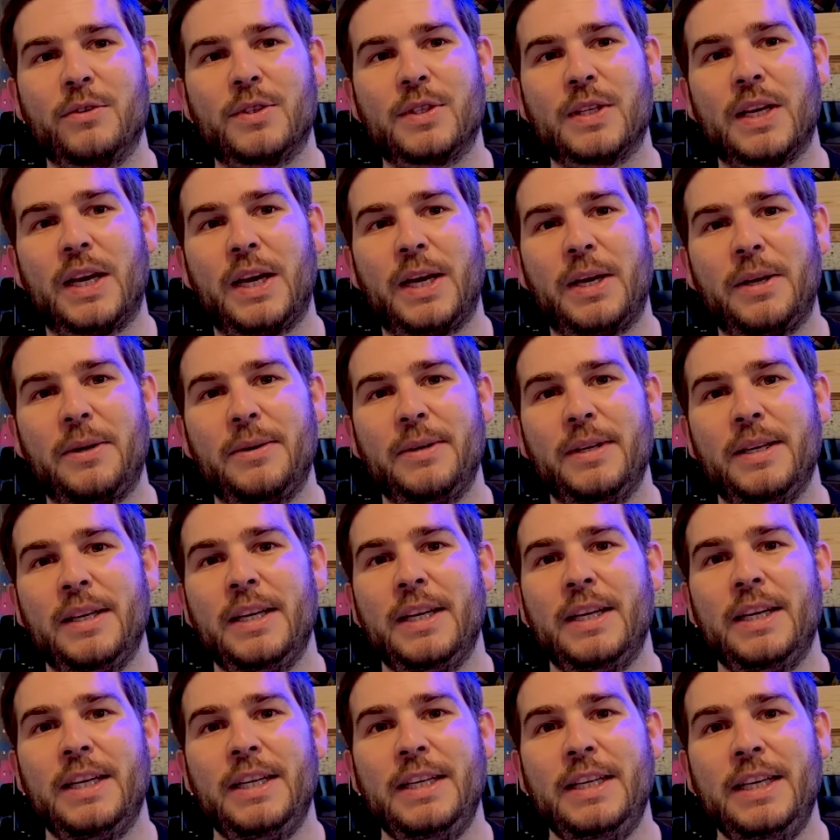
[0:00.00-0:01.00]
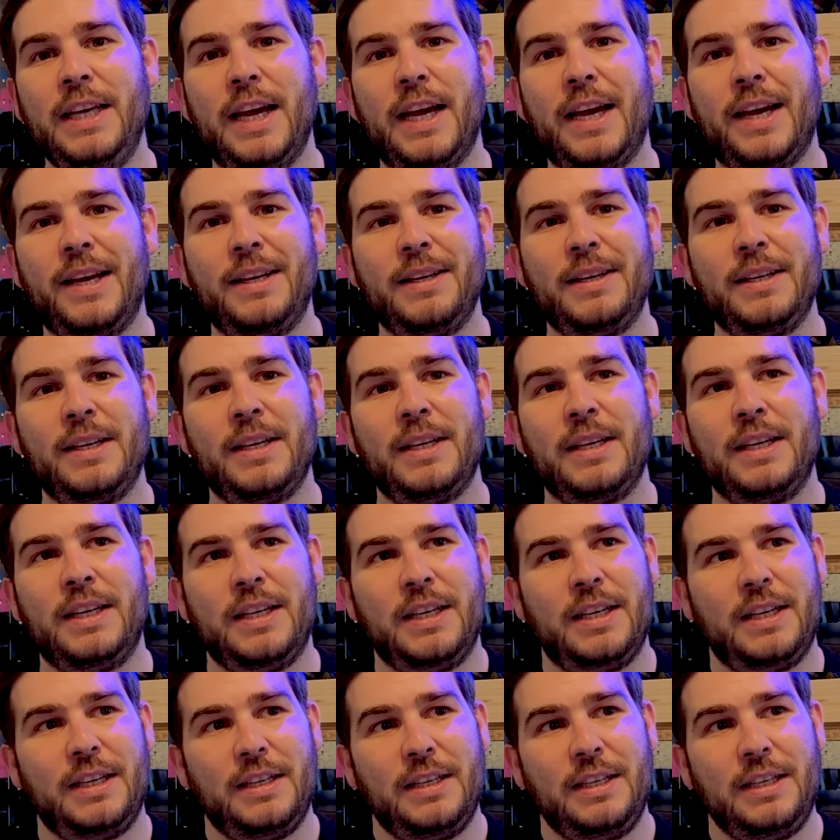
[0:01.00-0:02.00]
So yeah,
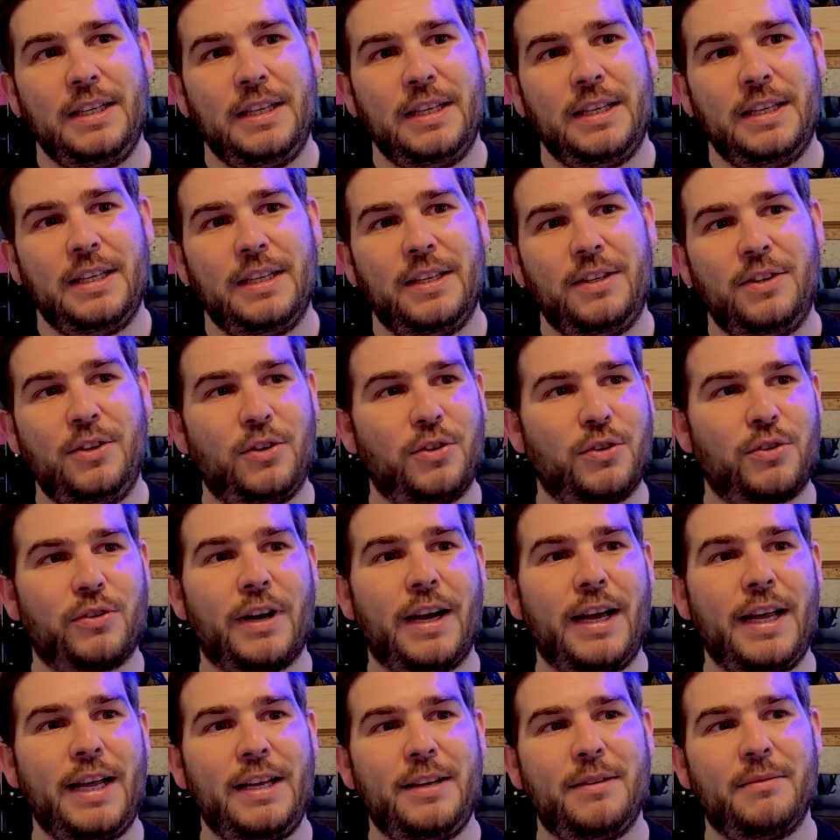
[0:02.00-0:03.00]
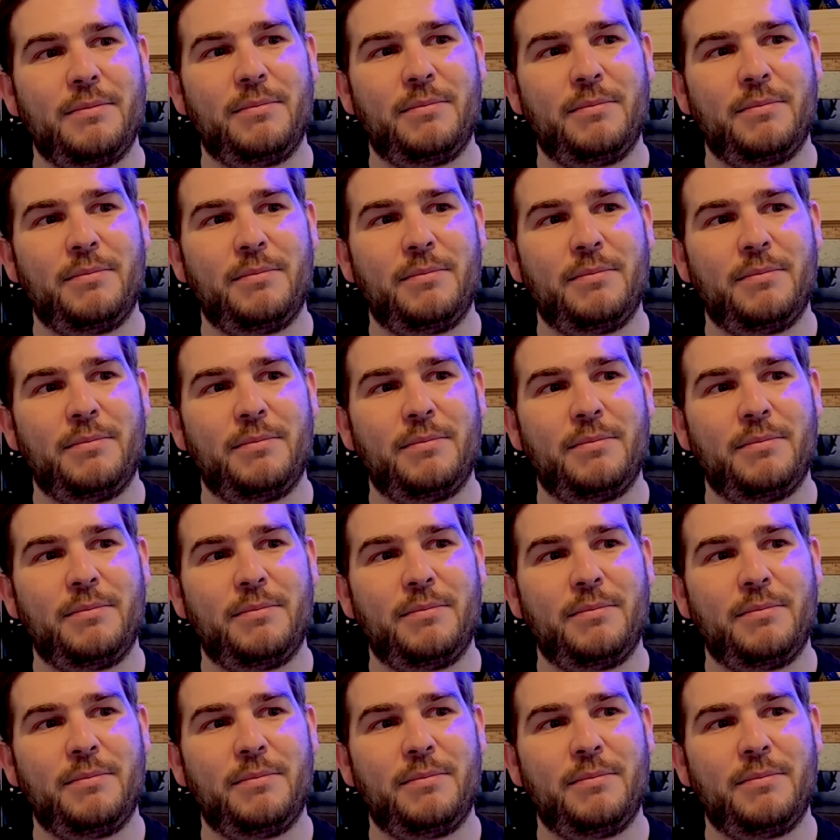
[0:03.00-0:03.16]
not great,